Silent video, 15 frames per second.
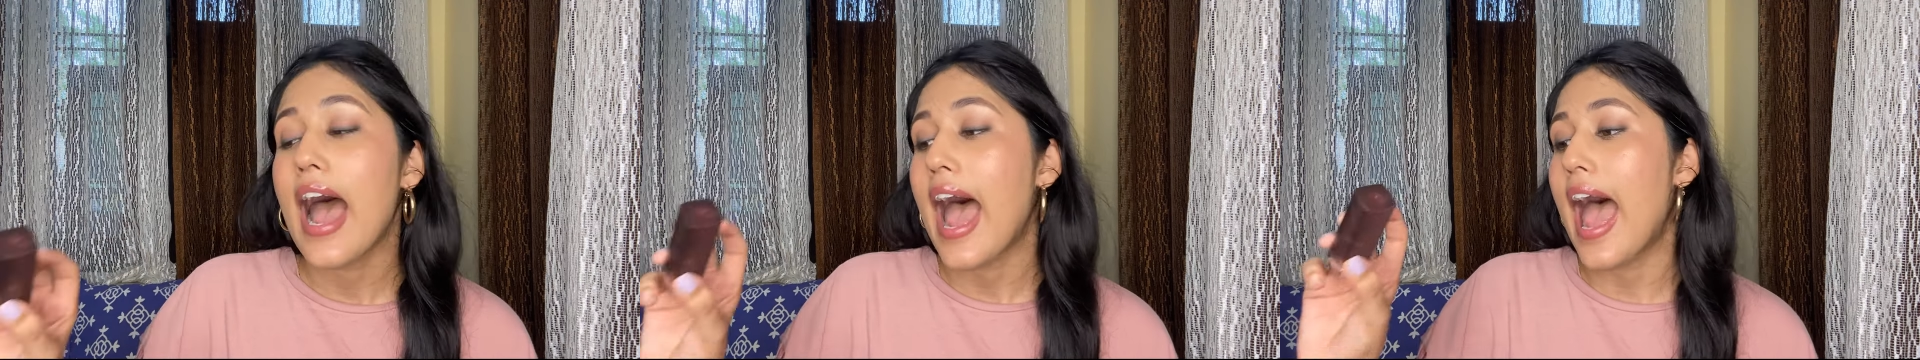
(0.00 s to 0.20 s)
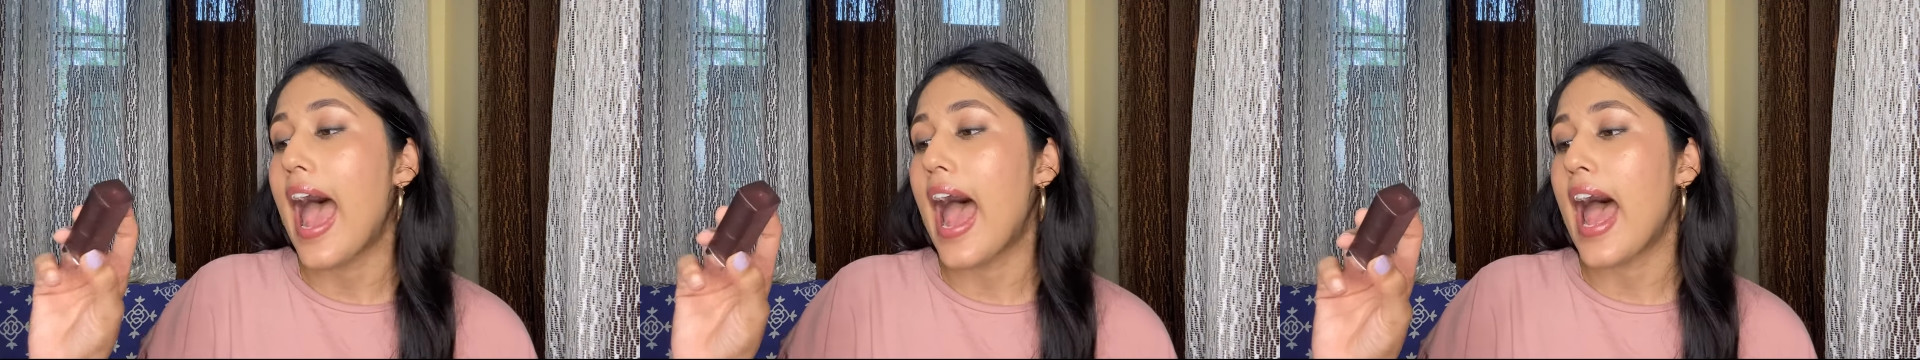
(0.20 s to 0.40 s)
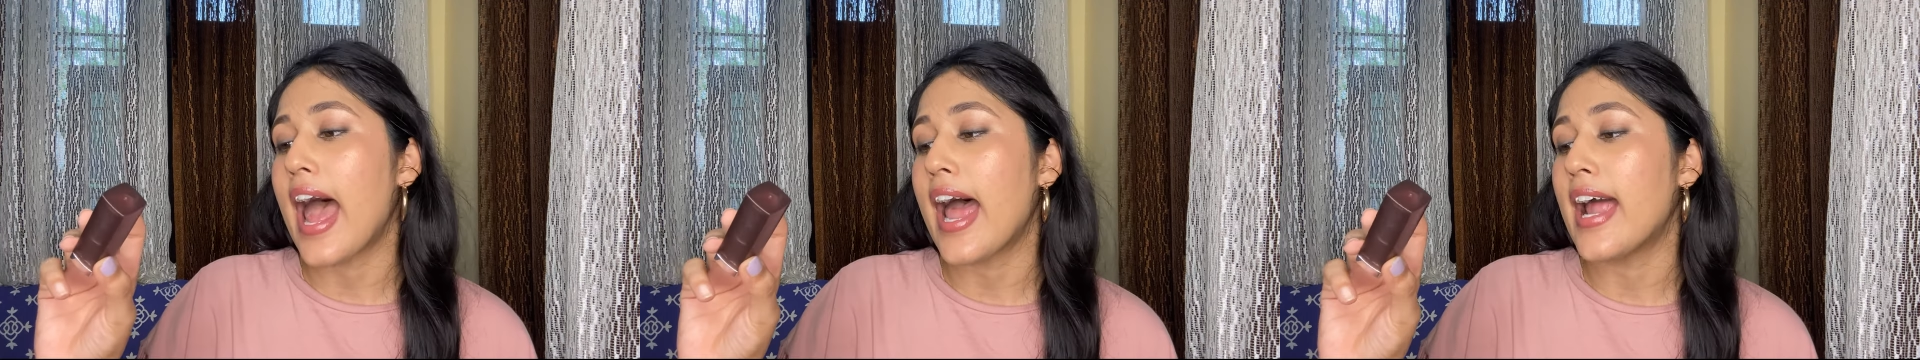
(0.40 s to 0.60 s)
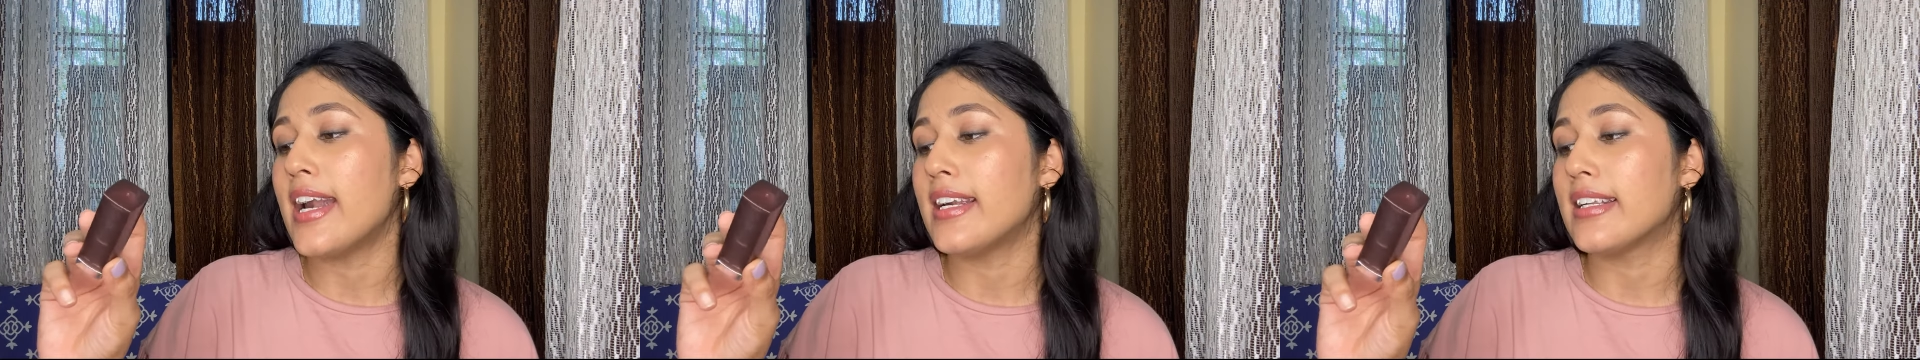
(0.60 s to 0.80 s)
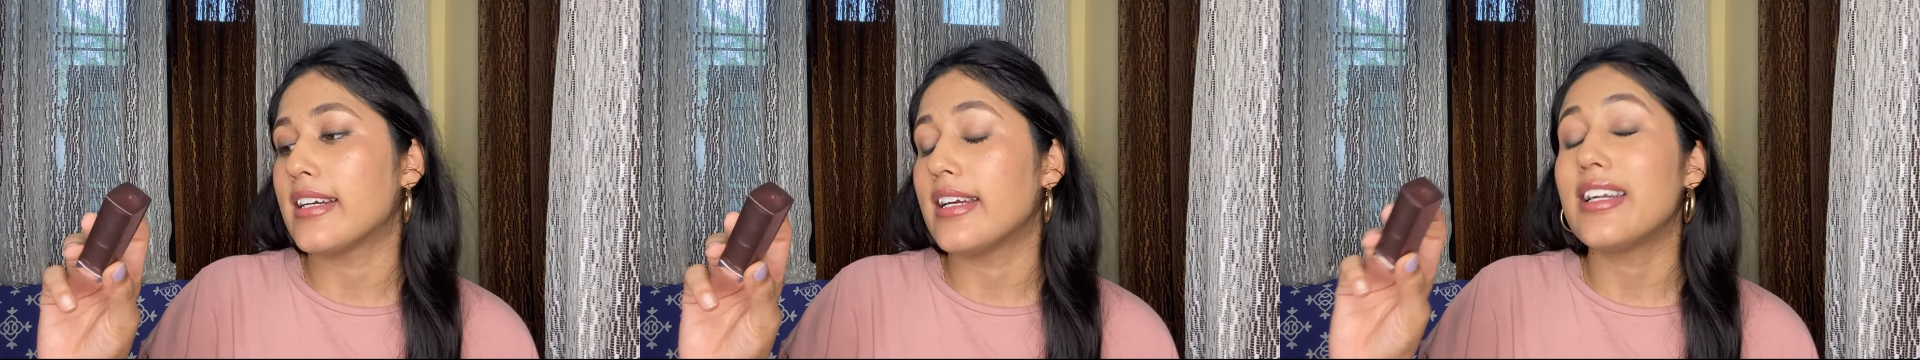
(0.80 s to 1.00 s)

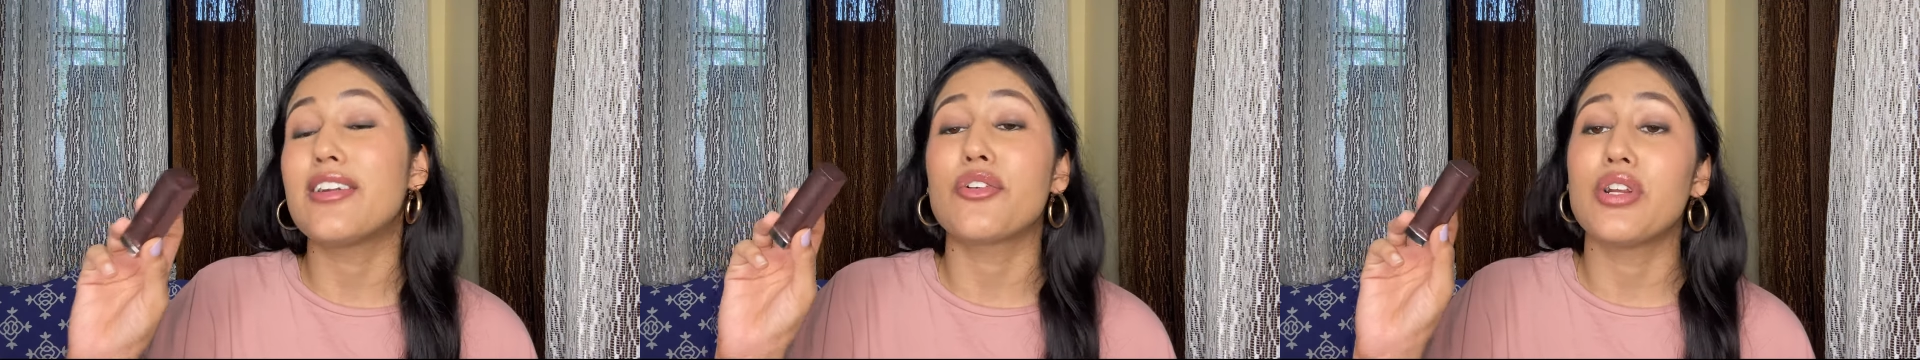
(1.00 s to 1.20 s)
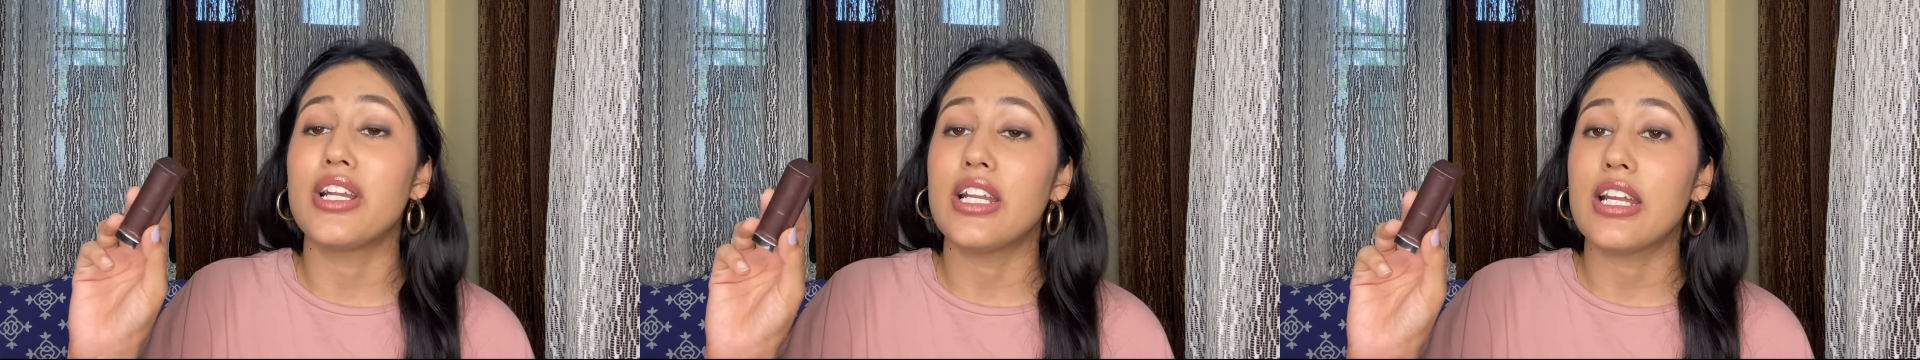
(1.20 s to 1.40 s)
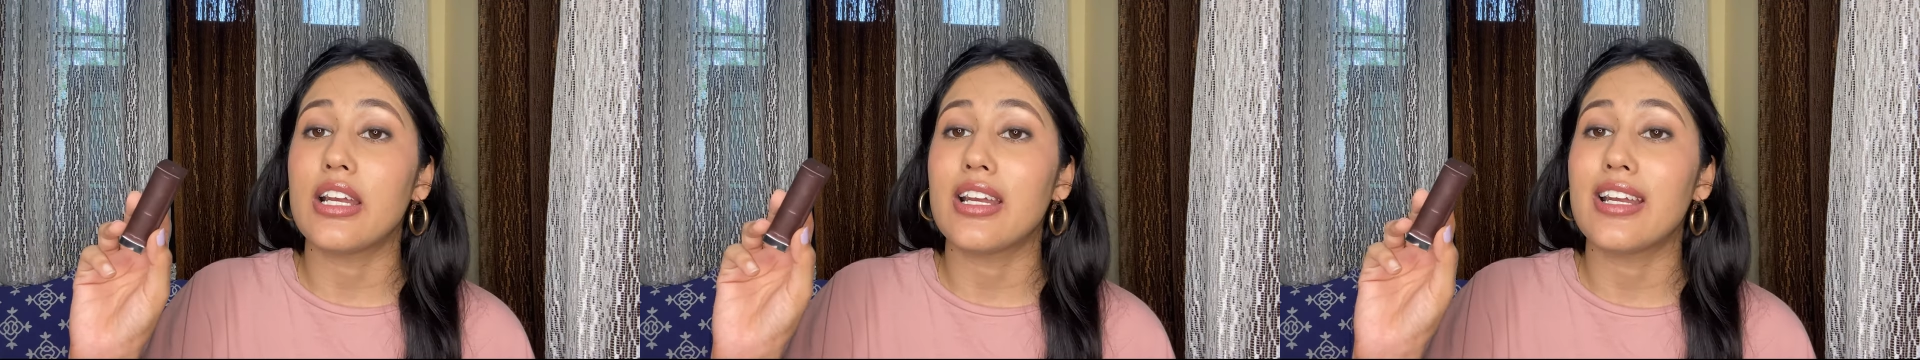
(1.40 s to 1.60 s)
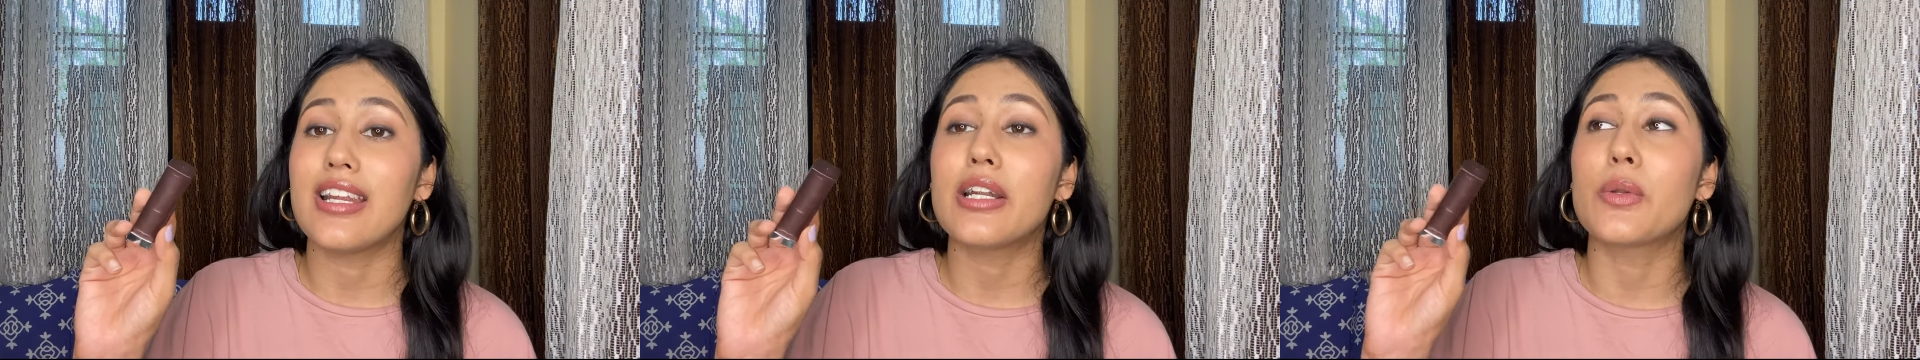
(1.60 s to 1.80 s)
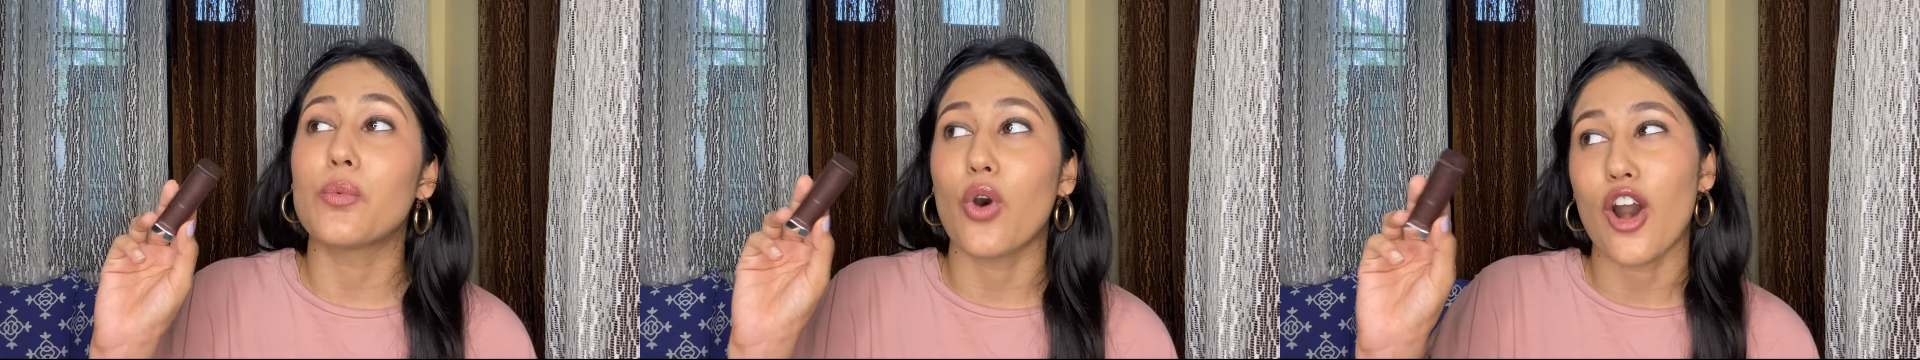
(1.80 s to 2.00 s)
And
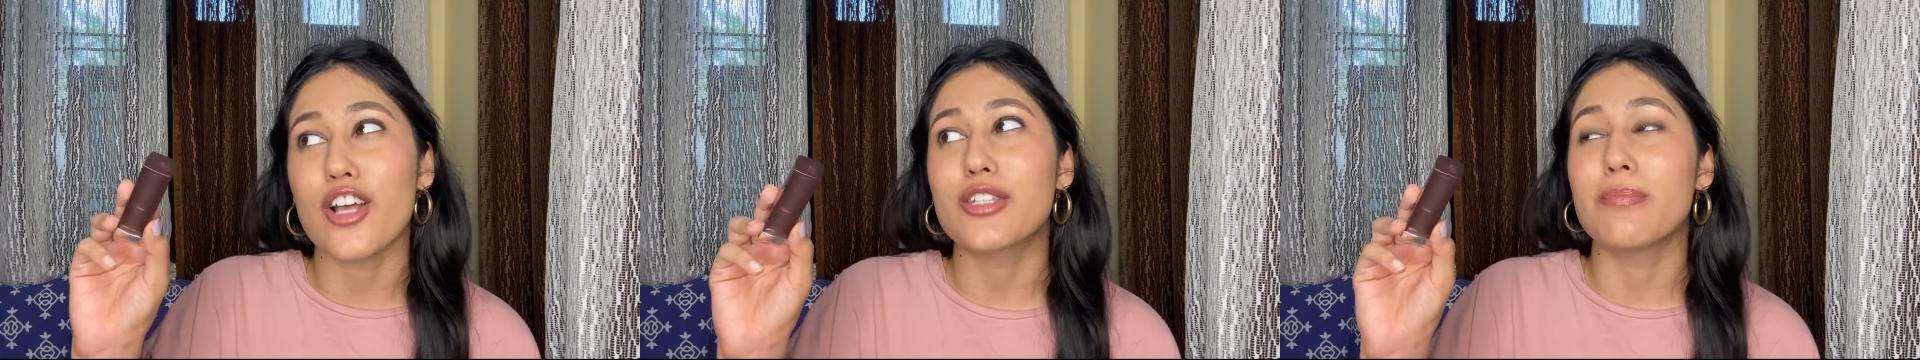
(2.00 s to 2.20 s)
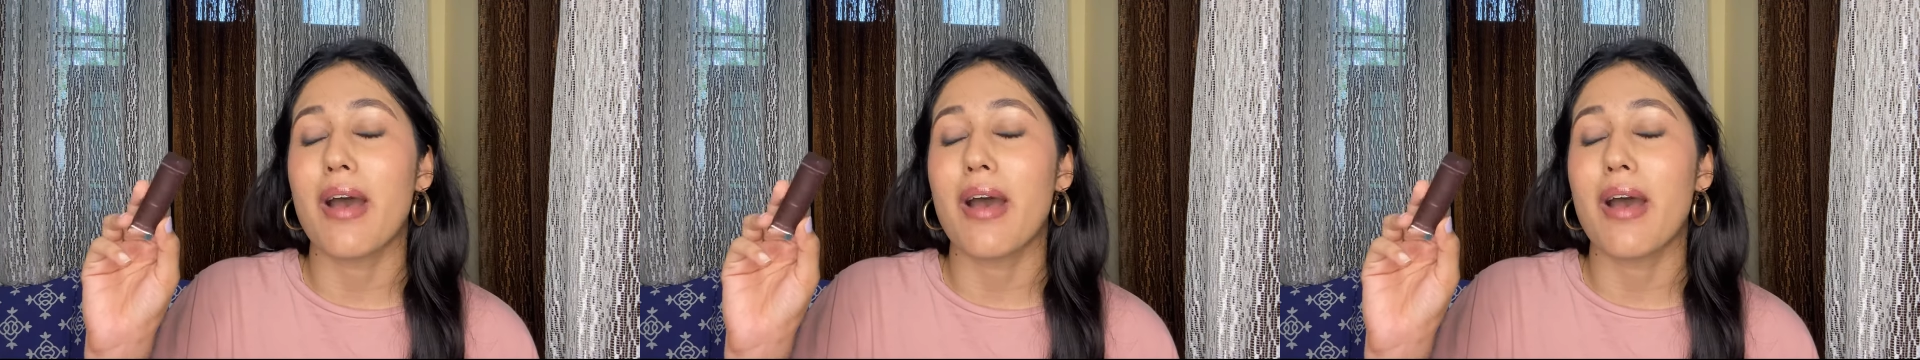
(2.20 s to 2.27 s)
it was